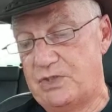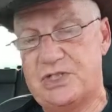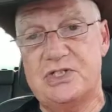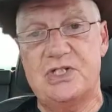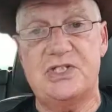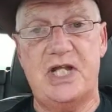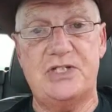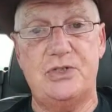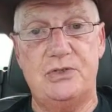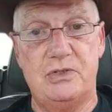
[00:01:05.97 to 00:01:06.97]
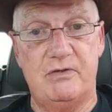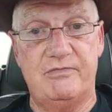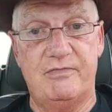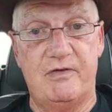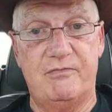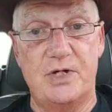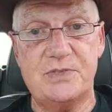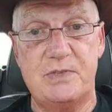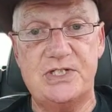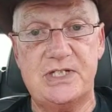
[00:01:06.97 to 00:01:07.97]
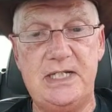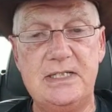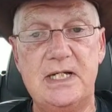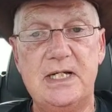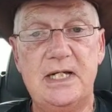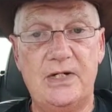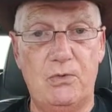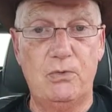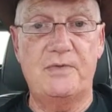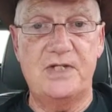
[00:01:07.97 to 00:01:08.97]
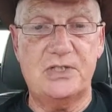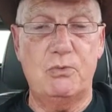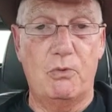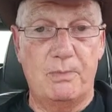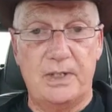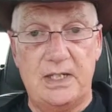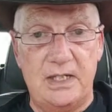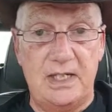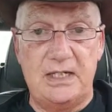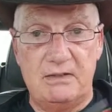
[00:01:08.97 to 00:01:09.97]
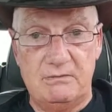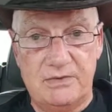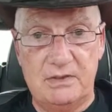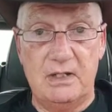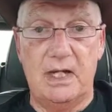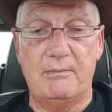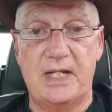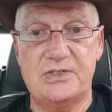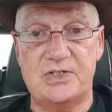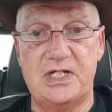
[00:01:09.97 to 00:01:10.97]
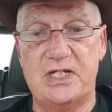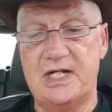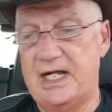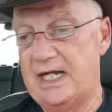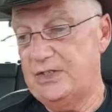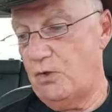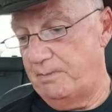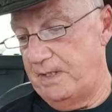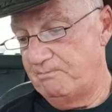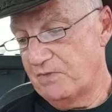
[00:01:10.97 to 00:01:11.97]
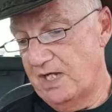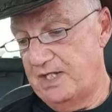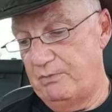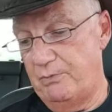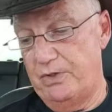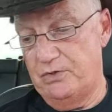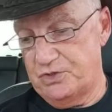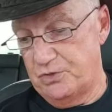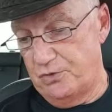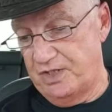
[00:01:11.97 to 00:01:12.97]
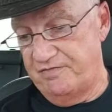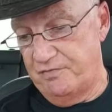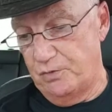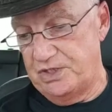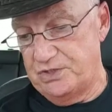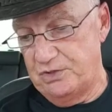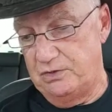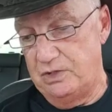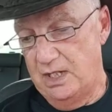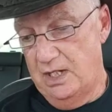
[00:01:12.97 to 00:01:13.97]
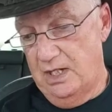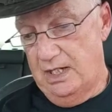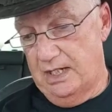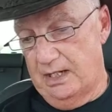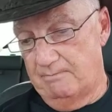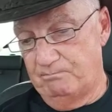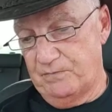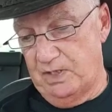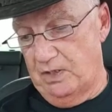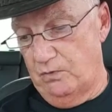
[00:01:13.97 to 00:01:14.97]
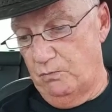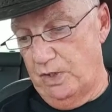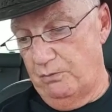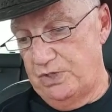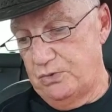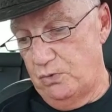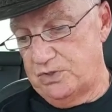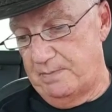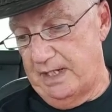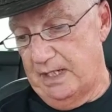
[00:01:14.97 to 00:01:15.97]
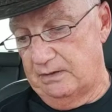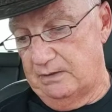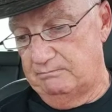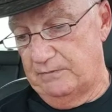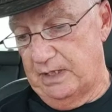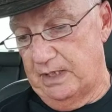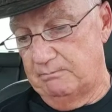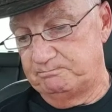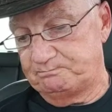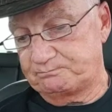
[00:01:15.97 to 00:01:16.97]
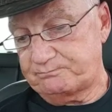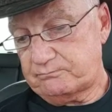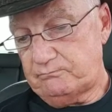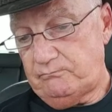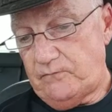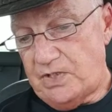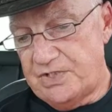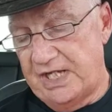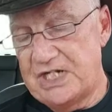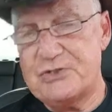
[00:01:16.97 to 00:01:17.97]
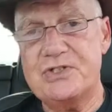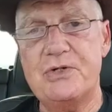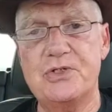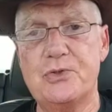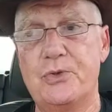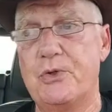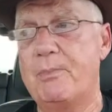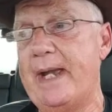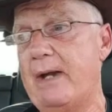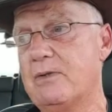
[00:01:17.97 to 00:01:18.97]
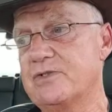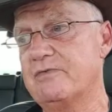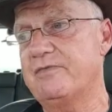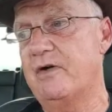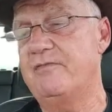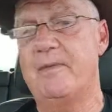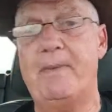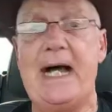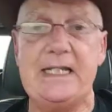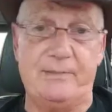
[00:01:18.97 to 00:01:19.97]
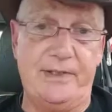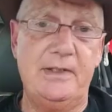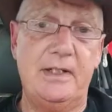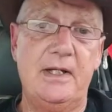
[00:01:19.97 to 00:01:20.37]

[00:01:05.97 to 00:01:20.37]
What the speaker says: which is the Statute of Westminster, and all of this will be in, as I said, in a hard copy. And then we went on to 1942, where we talked about the extraterritorial powers of the Parliament,